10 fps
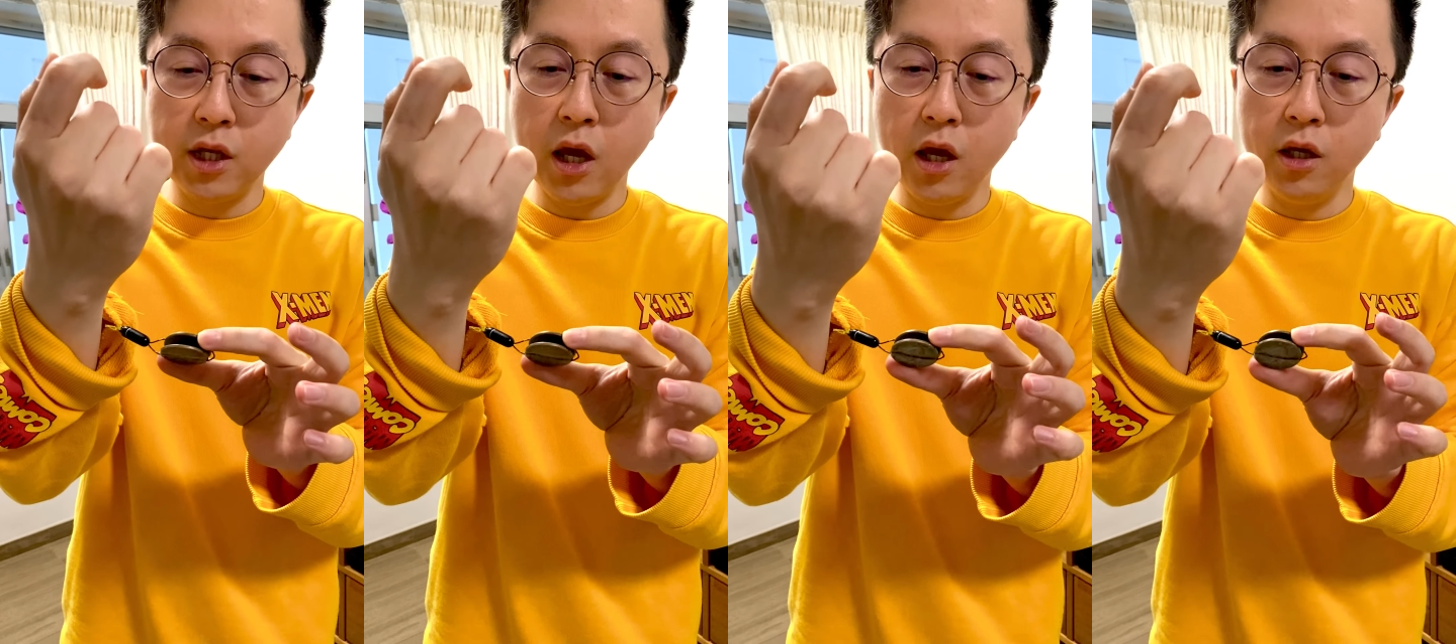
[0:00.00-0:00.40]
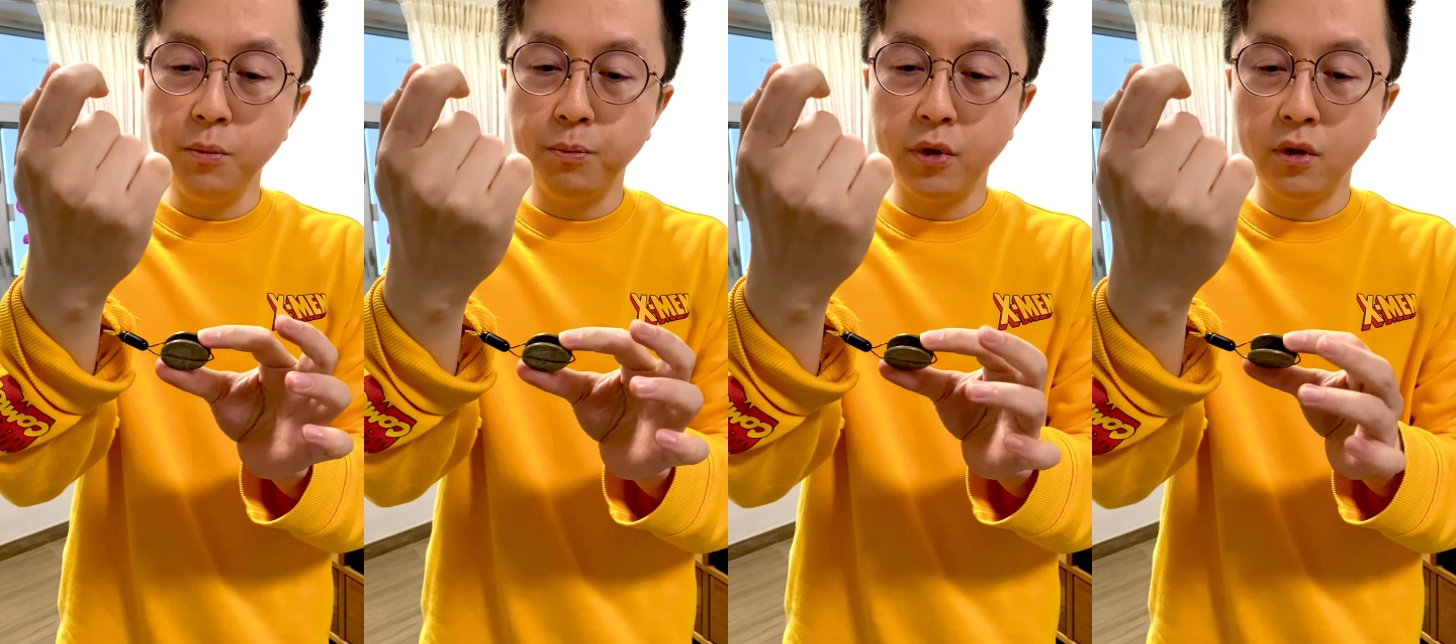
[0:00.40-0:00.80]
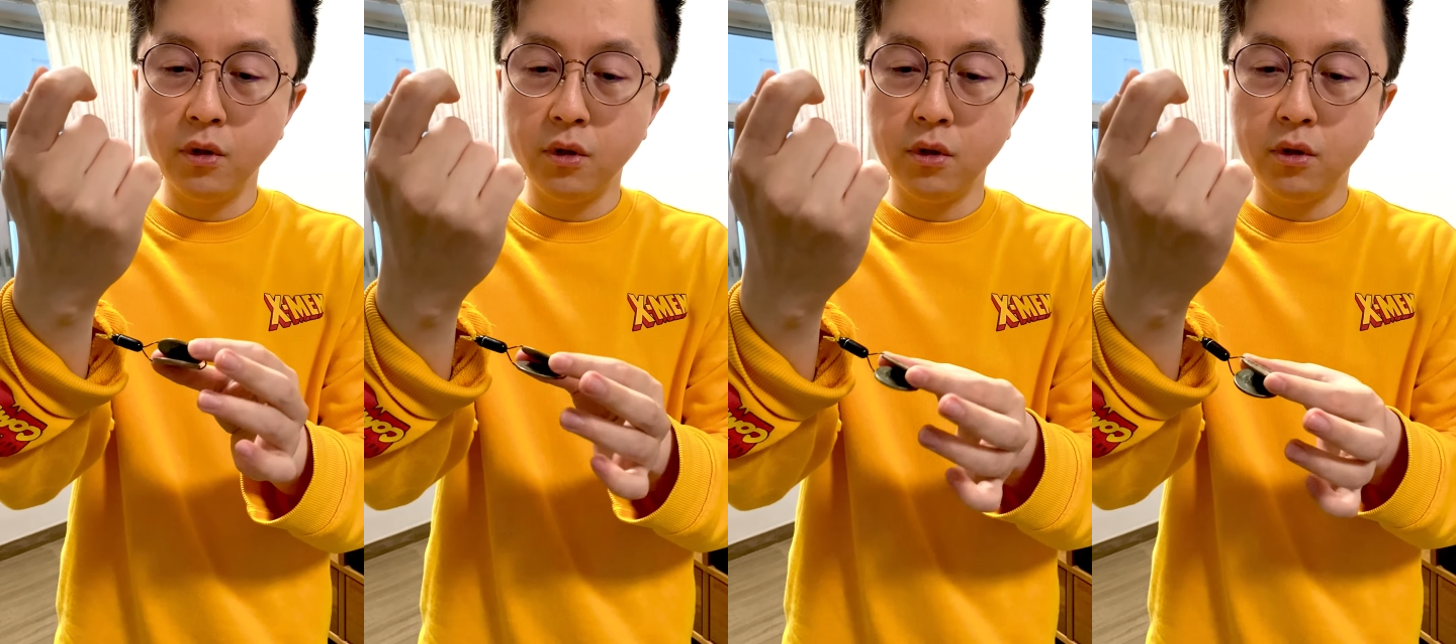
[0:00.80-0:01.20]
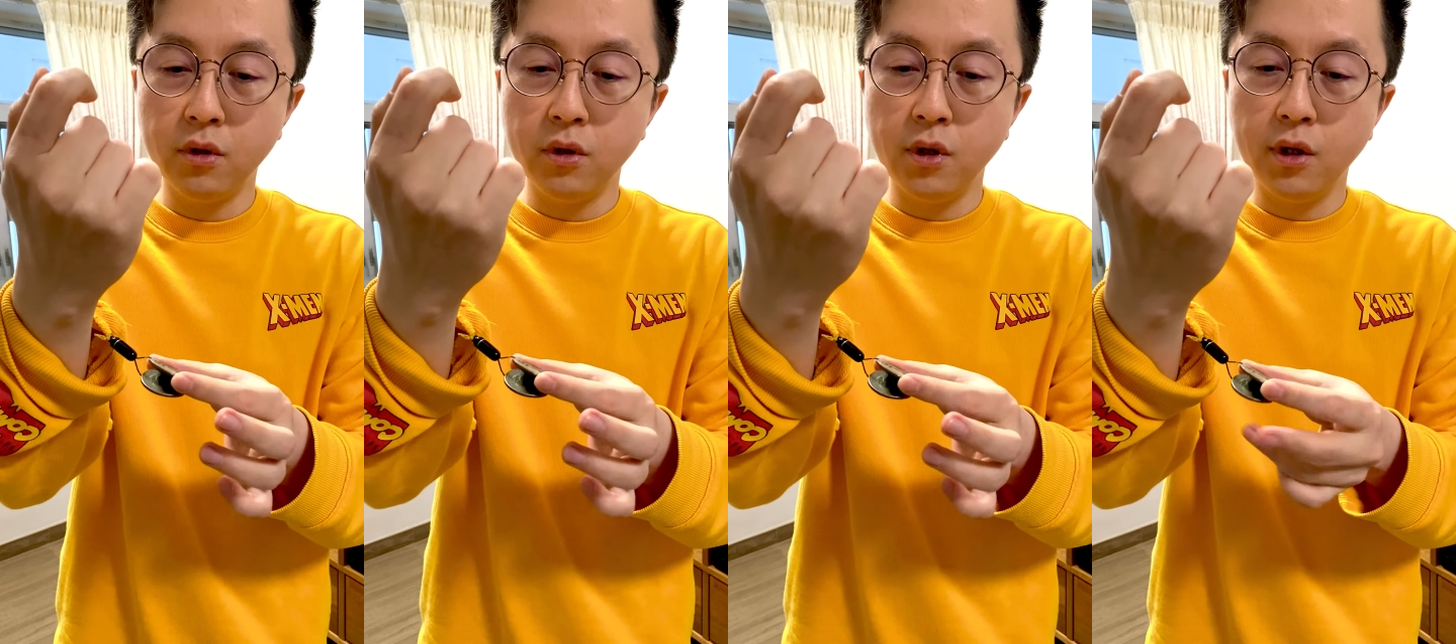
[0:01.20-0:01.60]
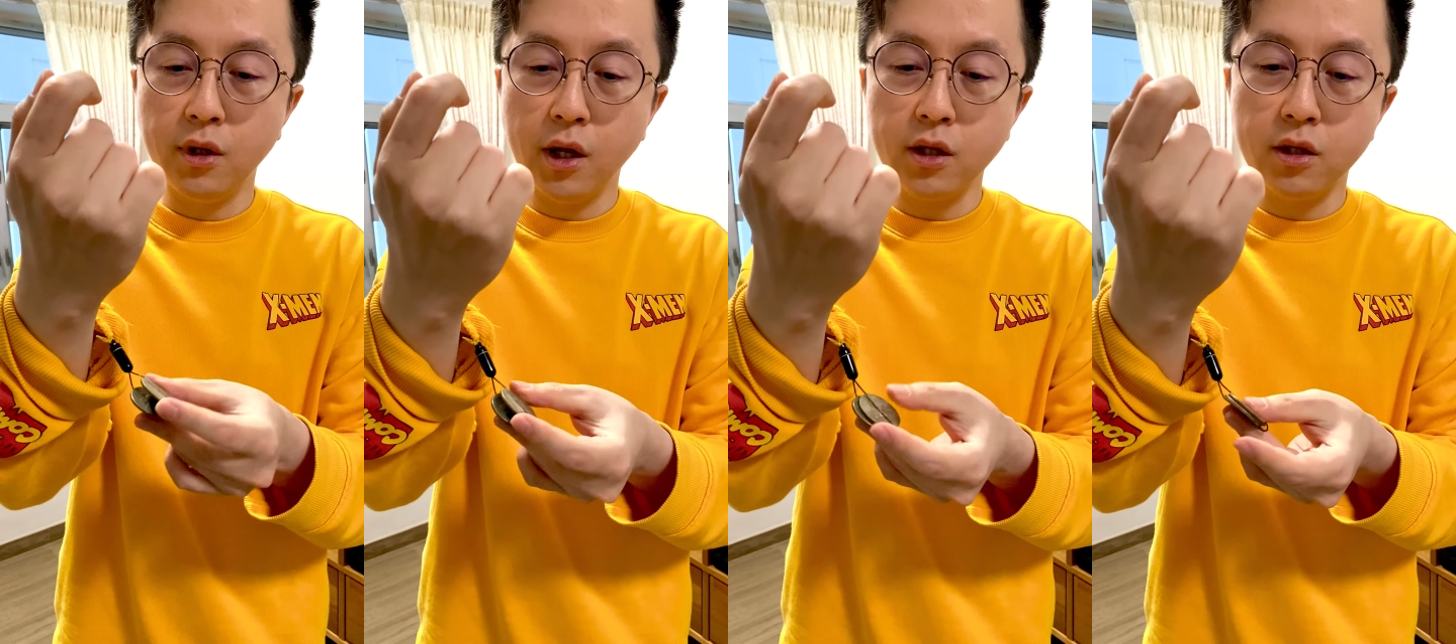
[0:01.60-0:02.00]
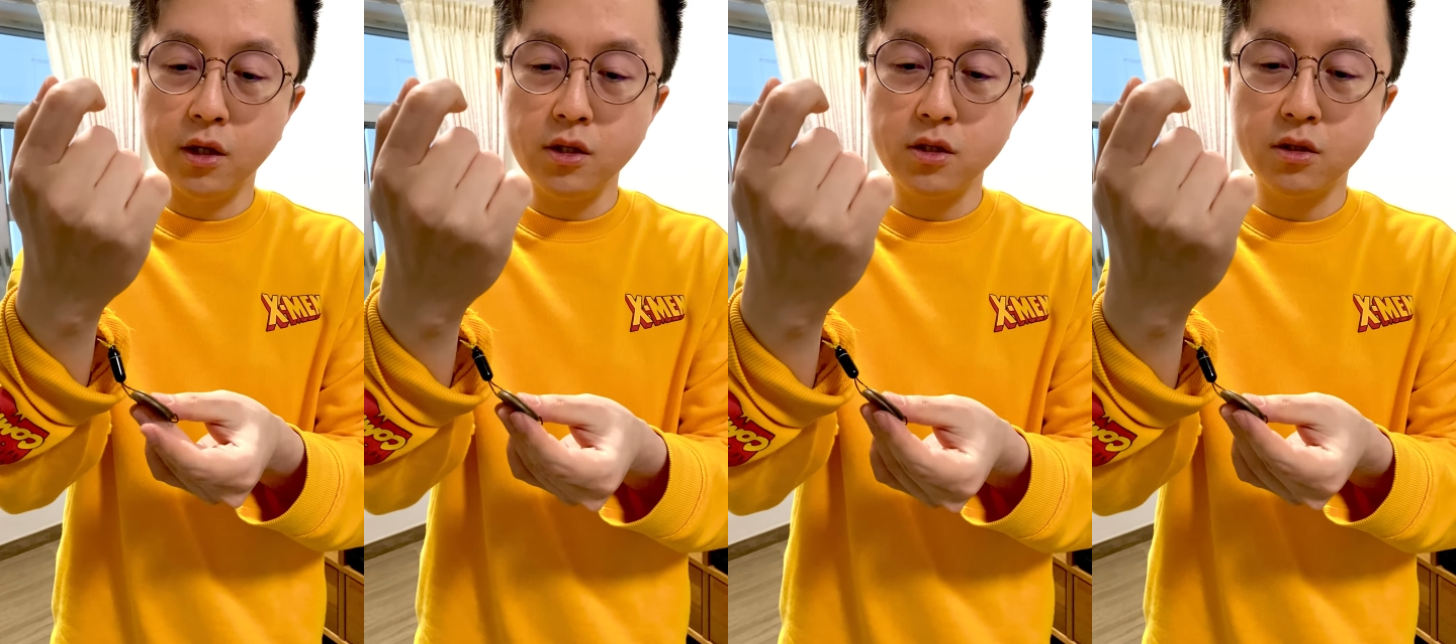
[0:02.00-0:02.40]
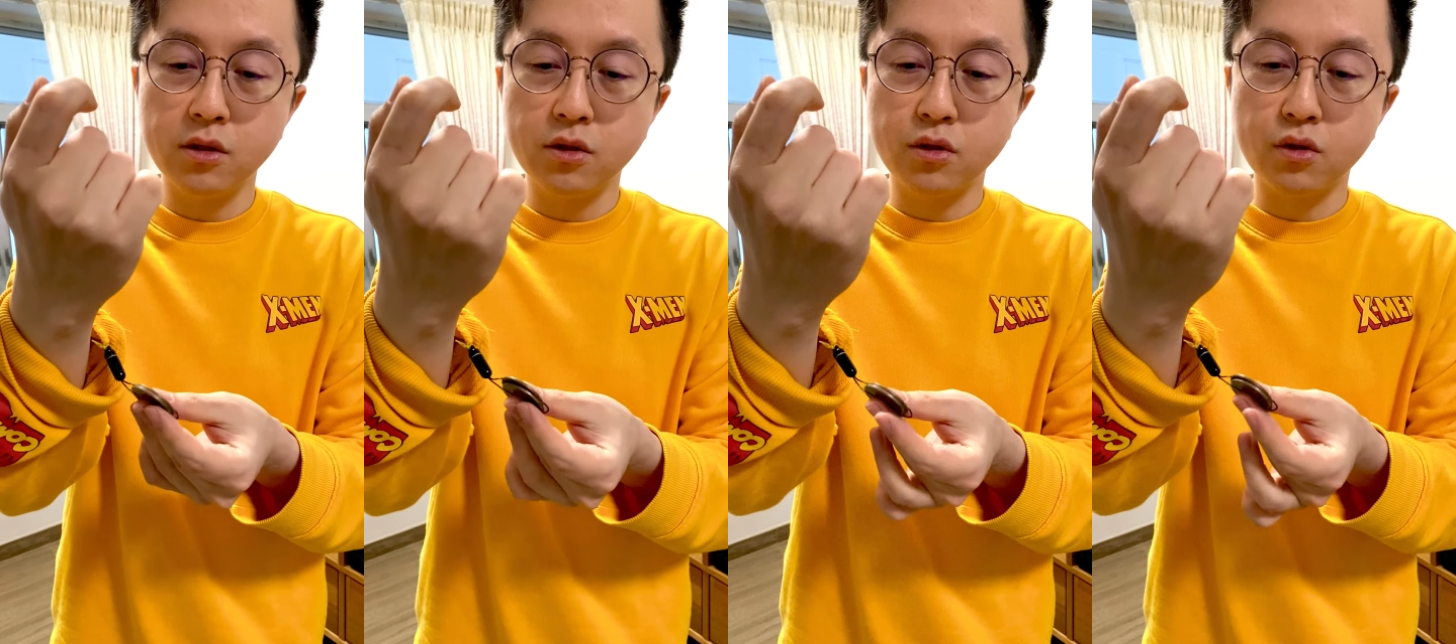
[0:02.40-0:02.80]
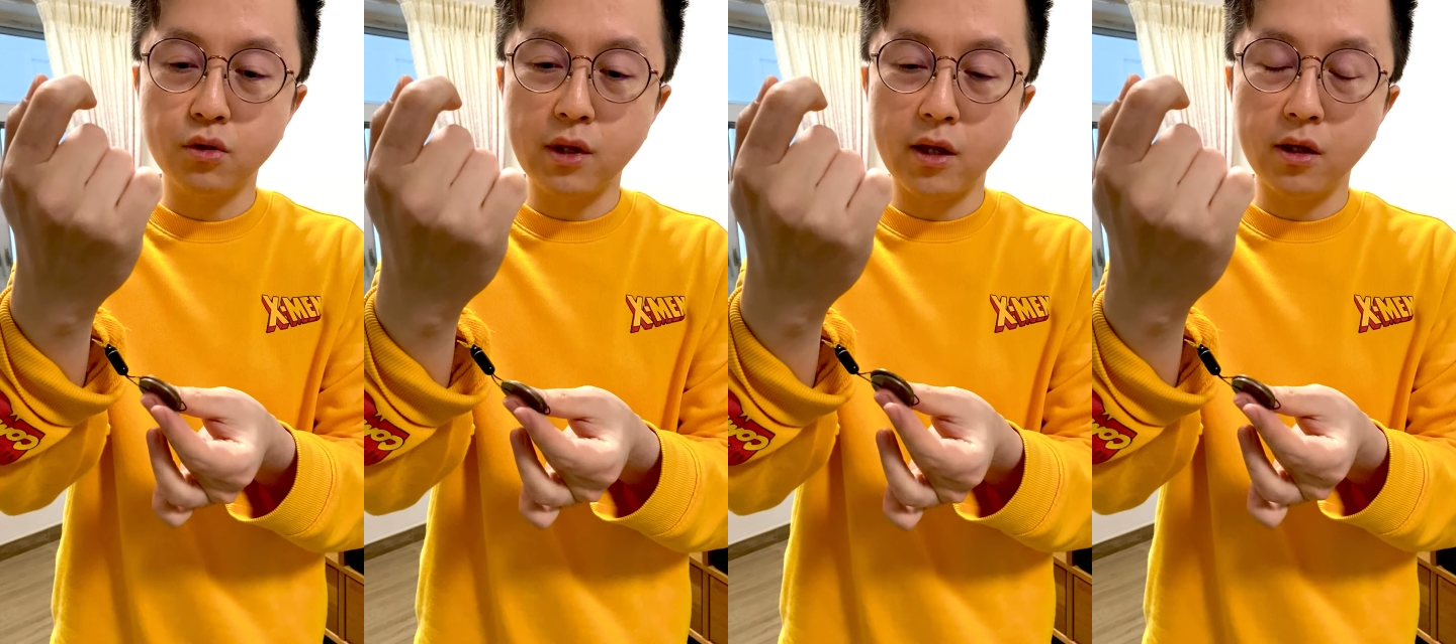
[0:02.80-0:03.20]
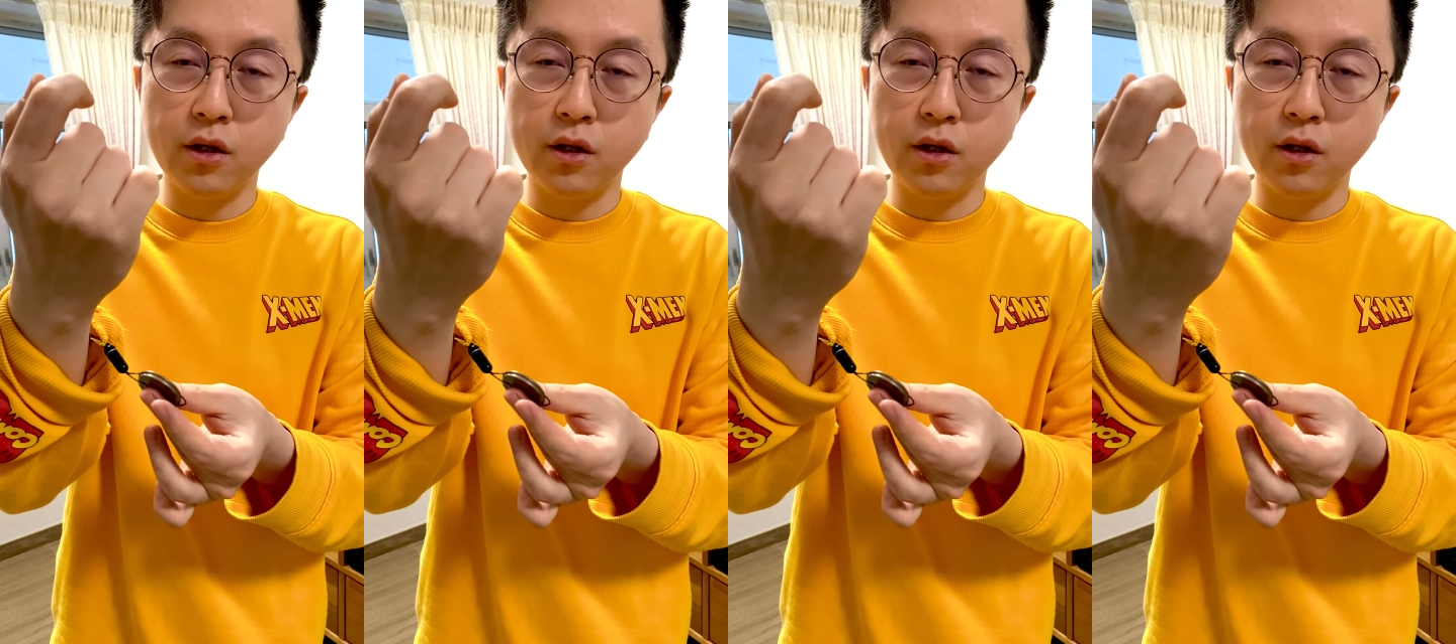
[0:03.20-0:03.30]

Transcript: tape like this so that